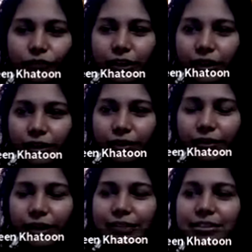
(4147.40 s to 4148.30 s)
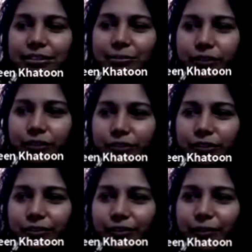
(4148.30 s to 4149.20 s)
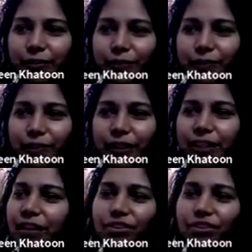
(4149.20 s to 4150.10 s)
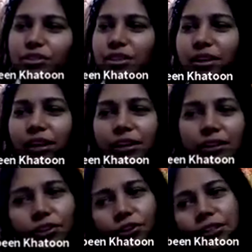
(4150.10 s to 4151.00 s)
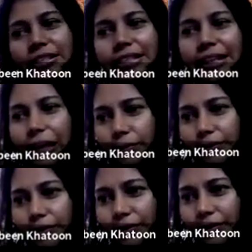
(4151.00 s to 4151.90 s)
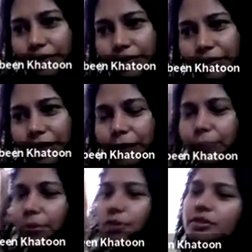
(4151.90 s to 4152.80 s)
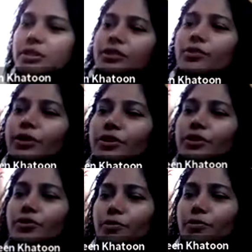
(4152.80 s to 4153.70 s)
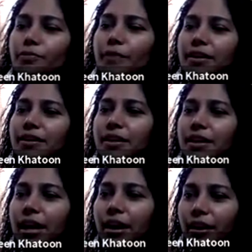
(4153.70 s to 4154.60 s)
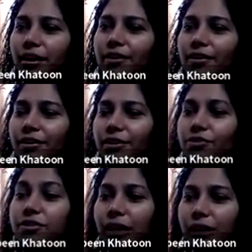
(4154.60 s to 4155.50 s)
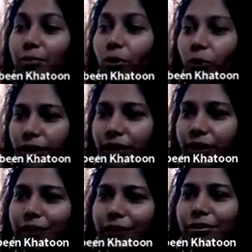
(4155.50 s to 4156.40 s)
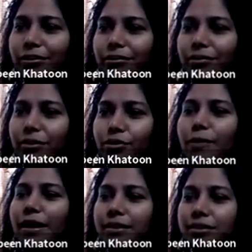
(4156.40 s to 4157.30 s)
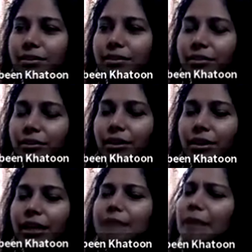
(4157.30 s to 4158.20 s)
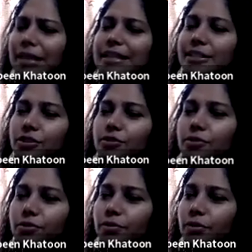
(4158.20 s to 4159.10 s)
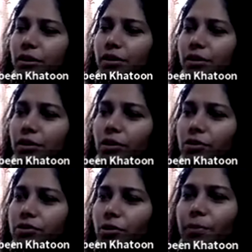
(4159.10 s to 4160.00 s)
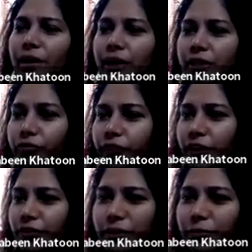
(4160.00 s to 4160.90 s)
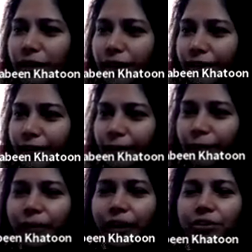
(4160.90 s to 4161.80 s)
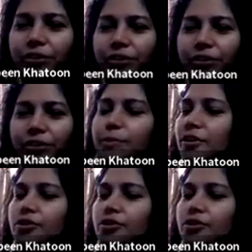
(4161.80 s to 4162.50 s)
of the hair and the tips. Never okay. Hmm. use the conditioner on the scalp because okay. it is going to make the hair, uh, you know, scalp oily, and you might uh, it might lead to uh, loss or breakage of hair or something like that. So it's